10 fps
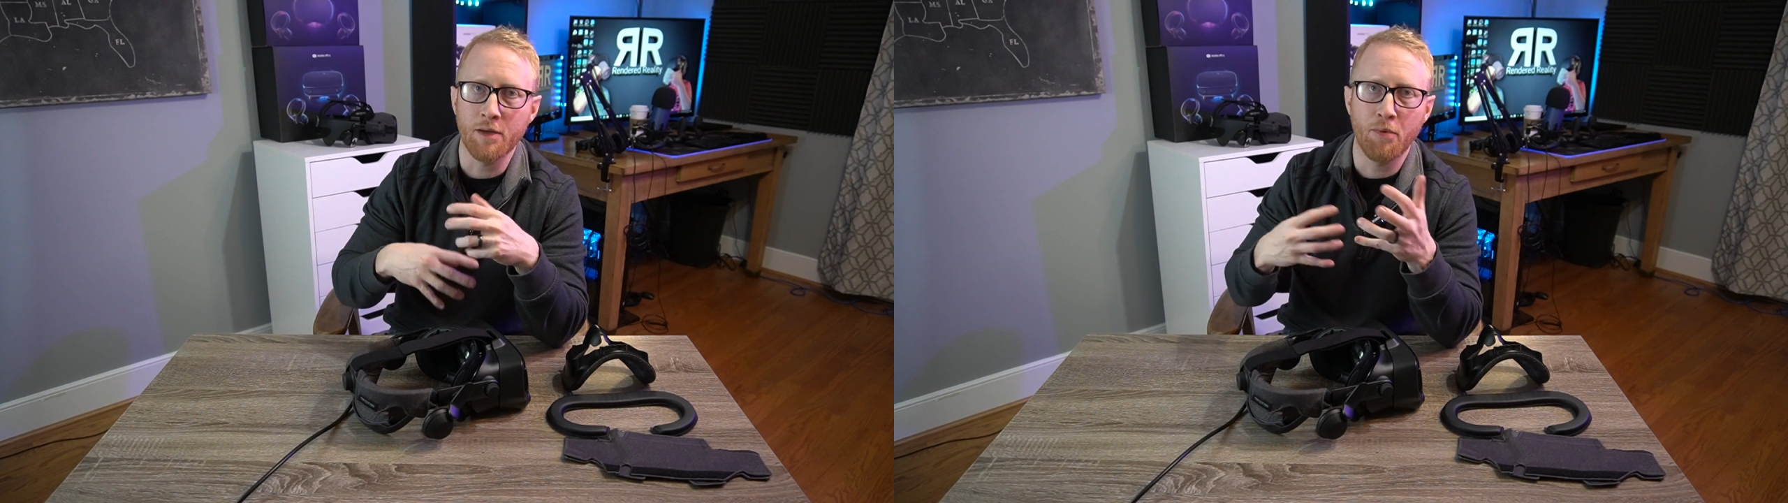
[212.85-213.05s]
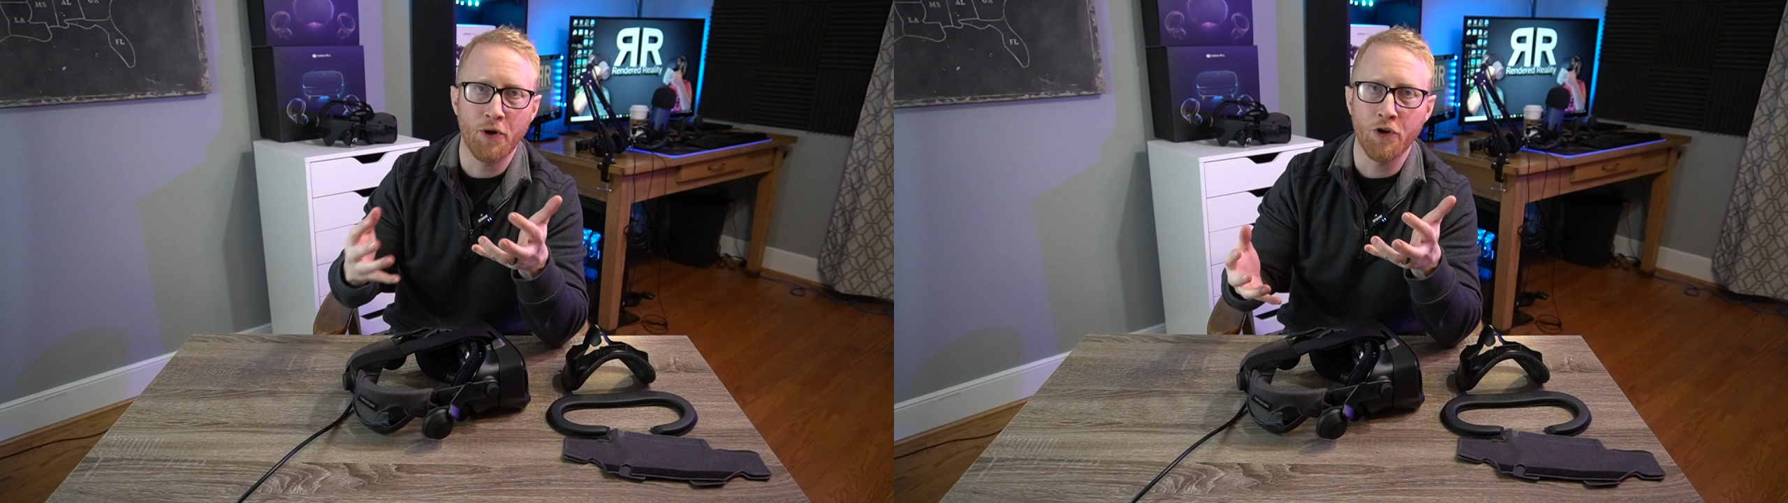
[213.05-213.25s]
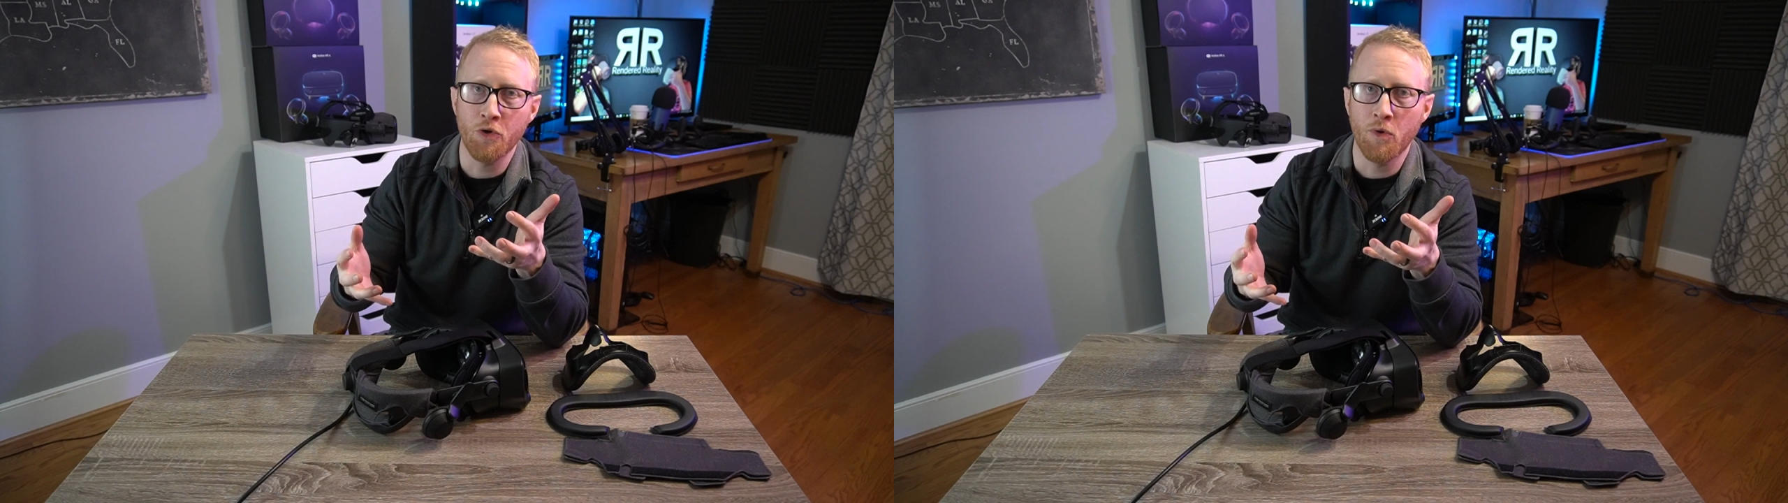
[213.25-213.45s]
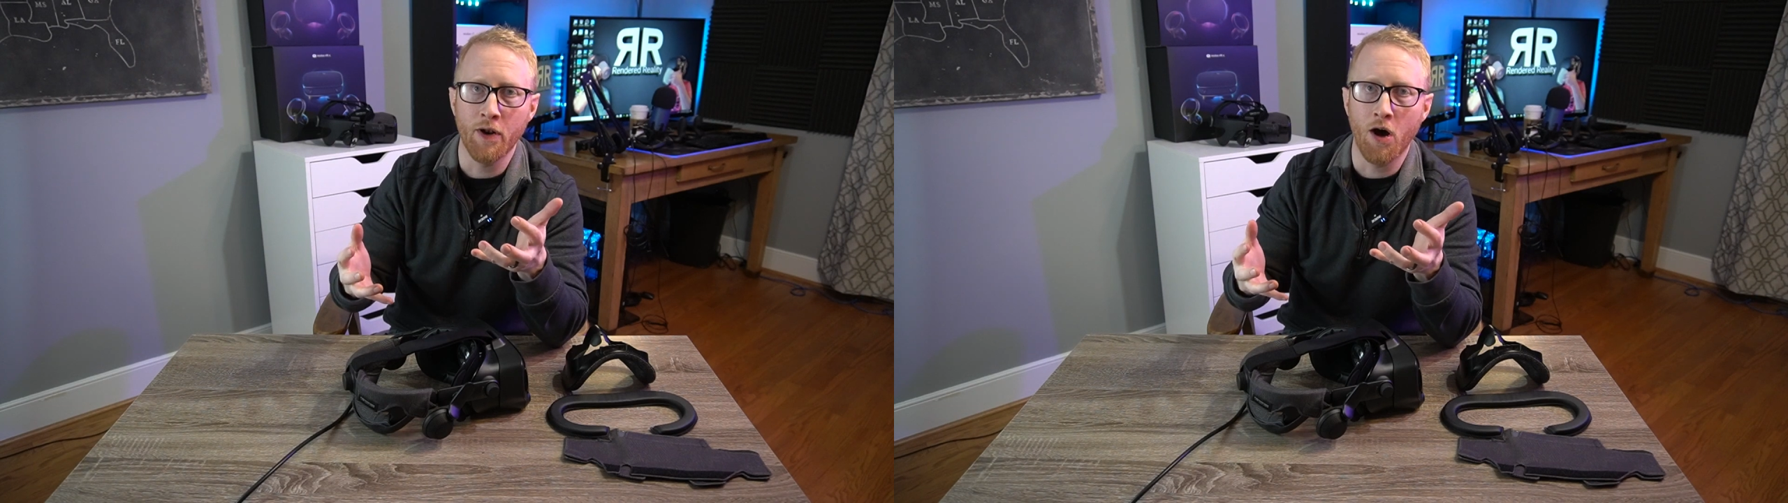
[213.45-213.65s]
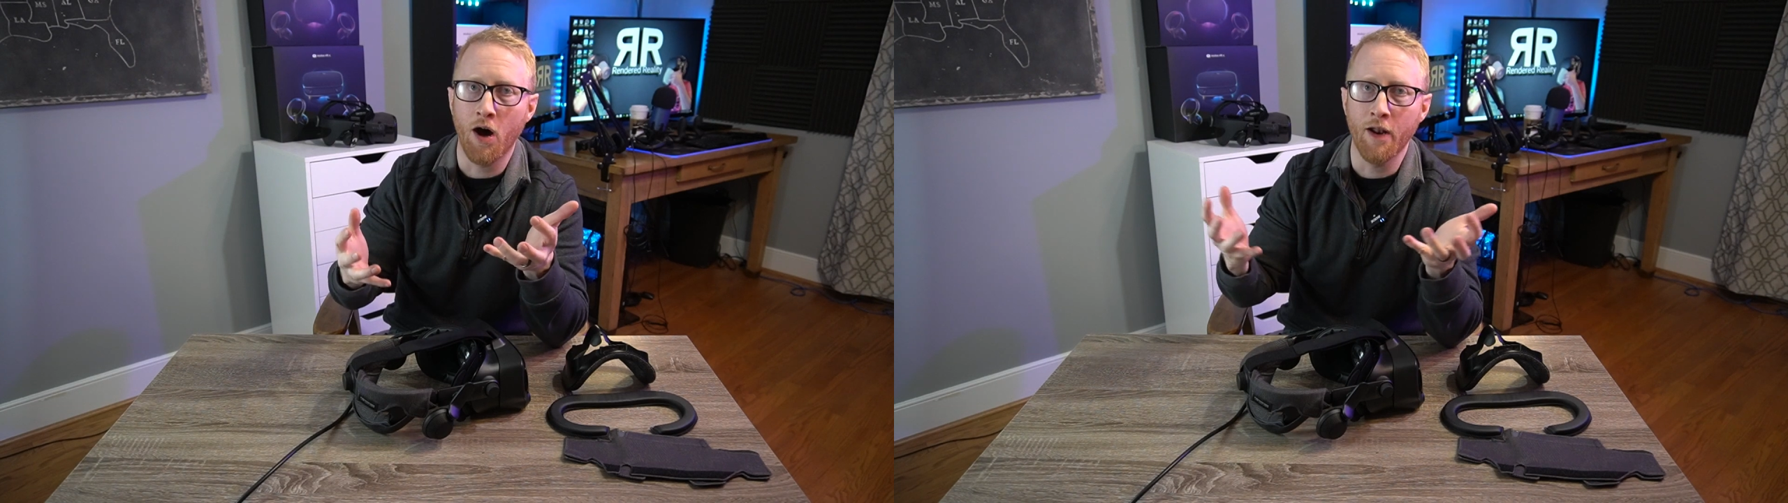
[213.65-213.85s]
put a new one
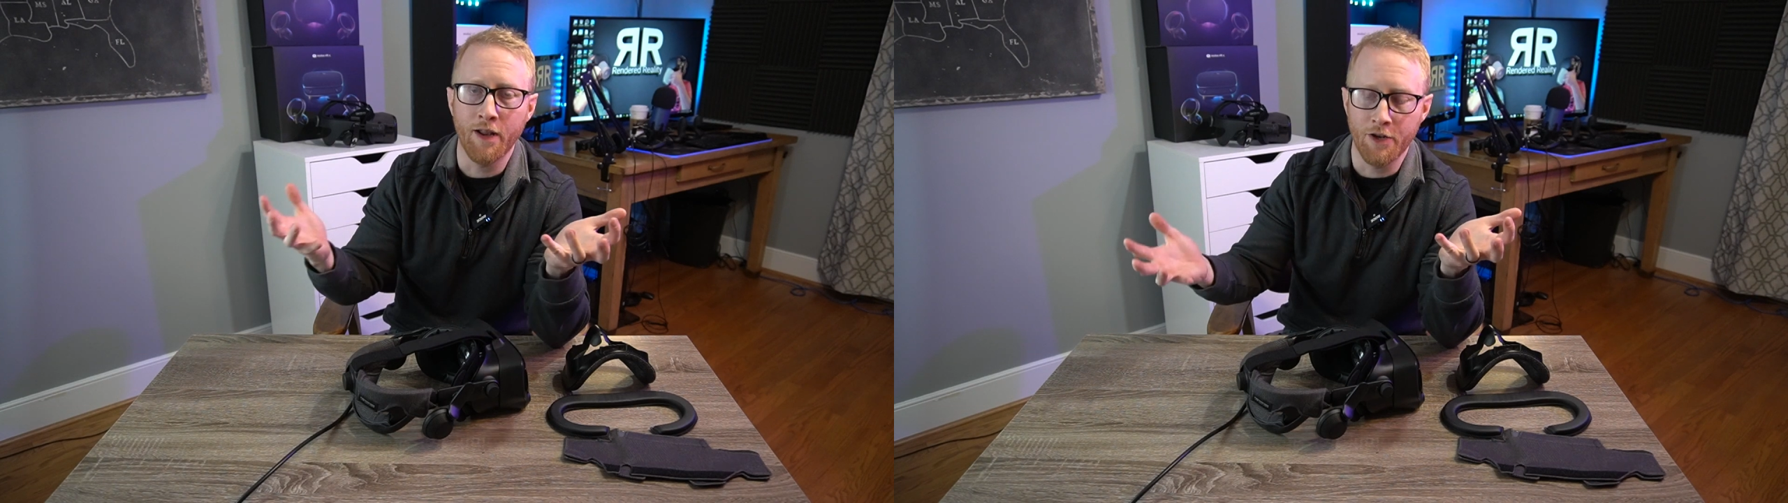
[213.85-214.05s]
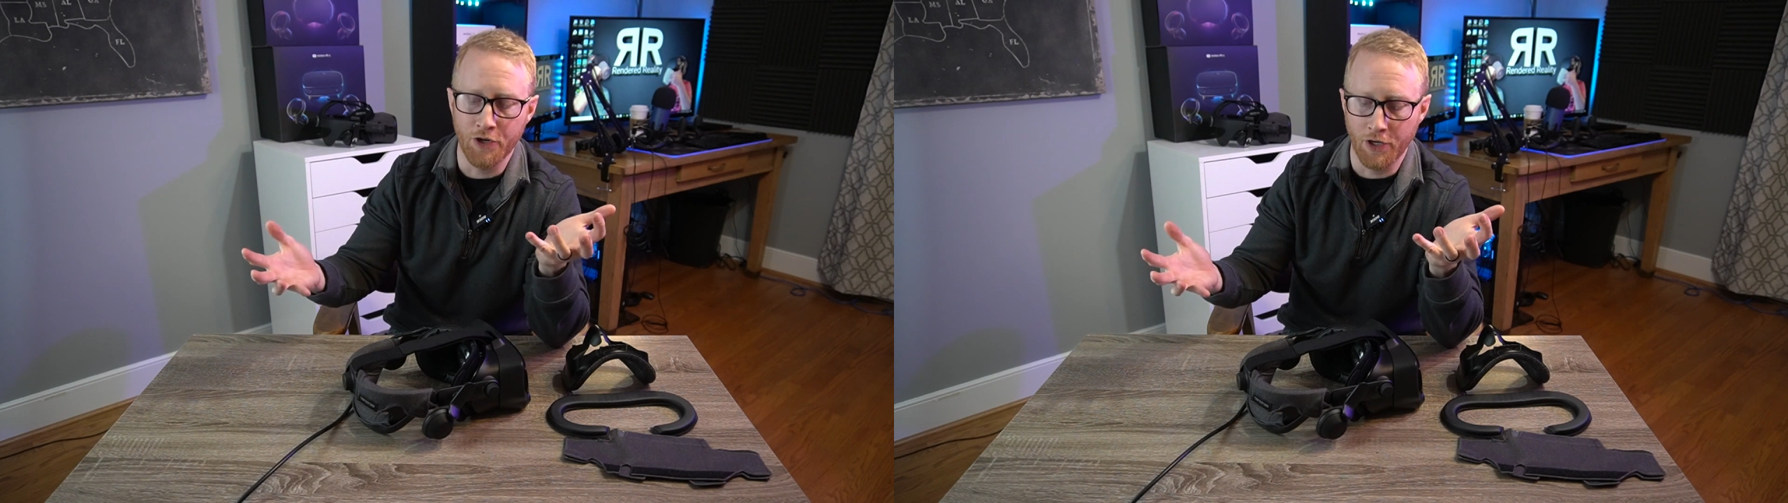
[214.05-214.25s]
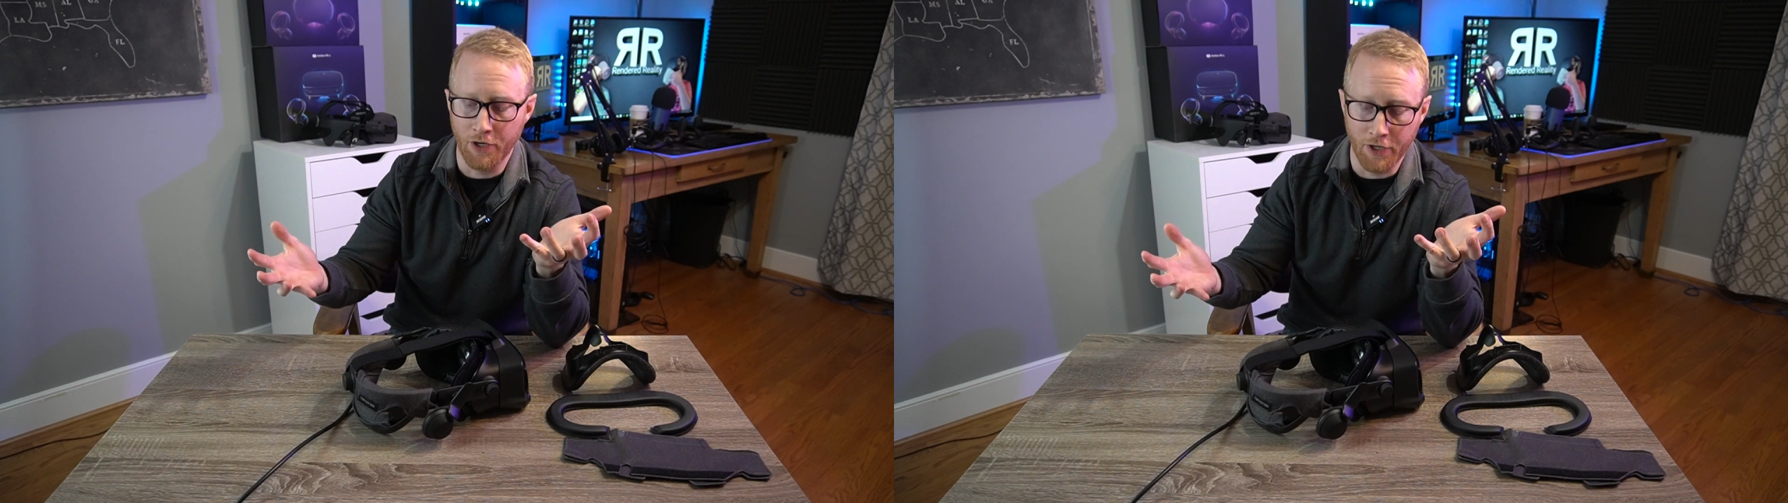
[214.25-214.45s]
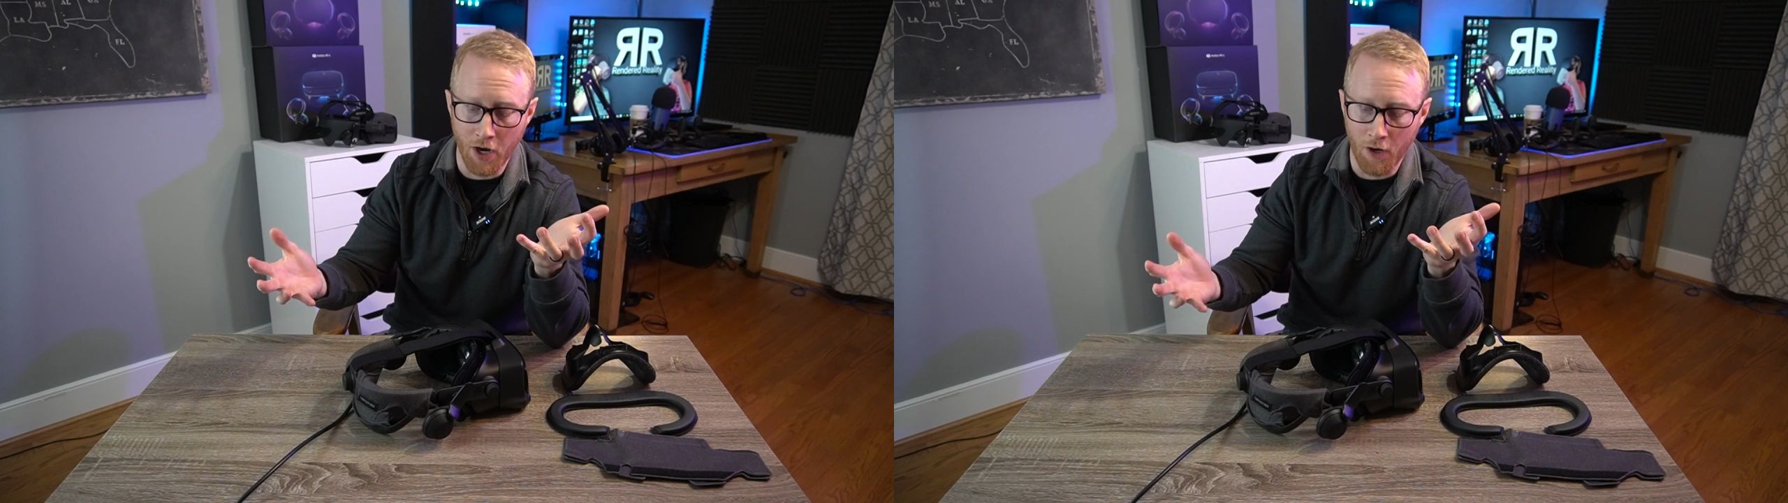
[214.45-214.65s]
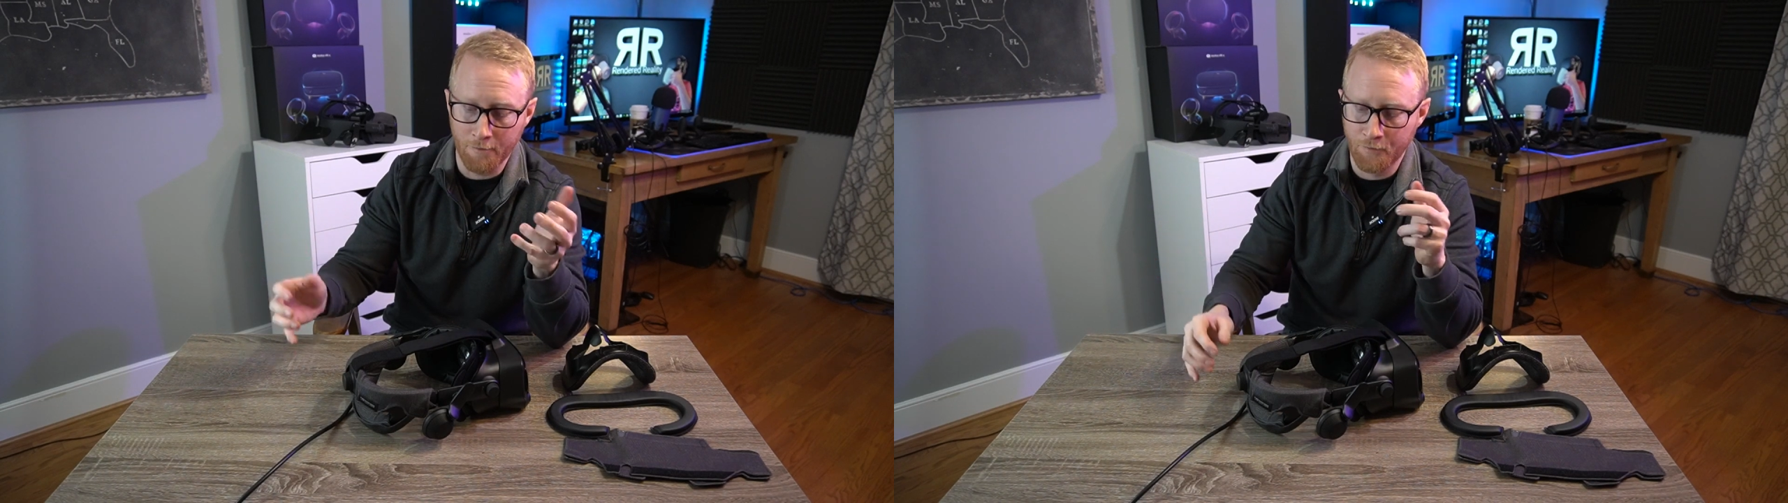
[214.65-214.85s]
on, and you're good to
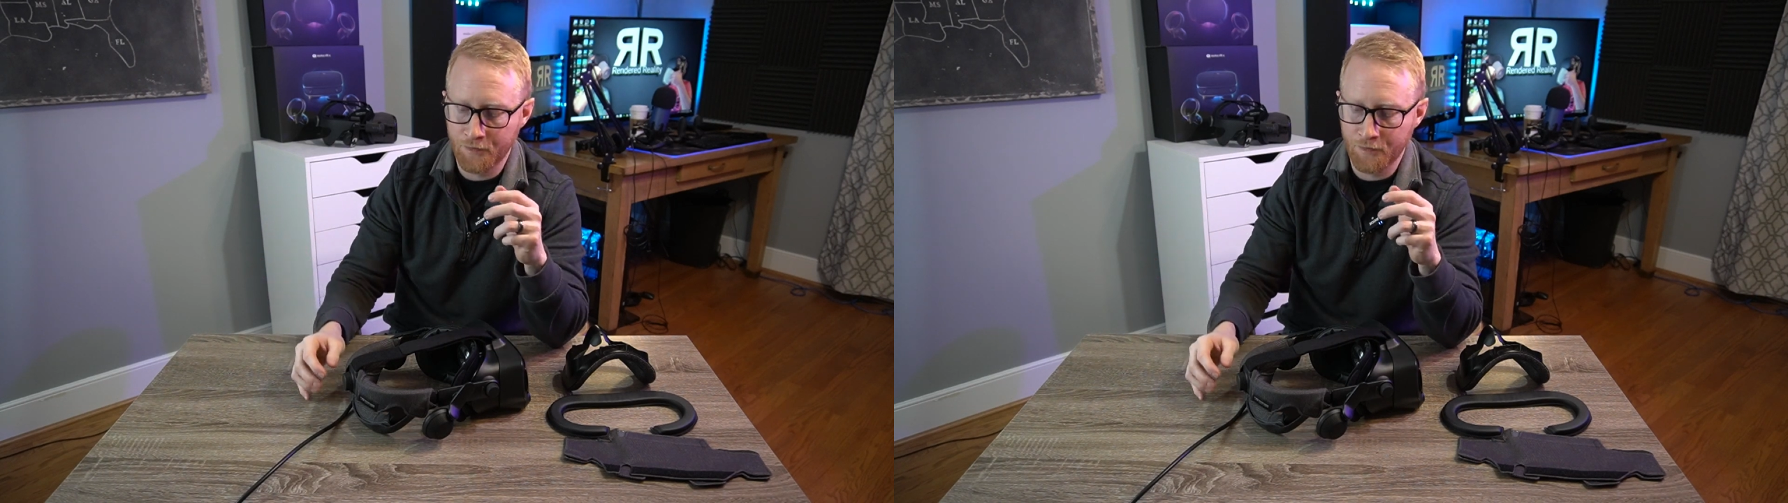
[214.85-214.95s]
go.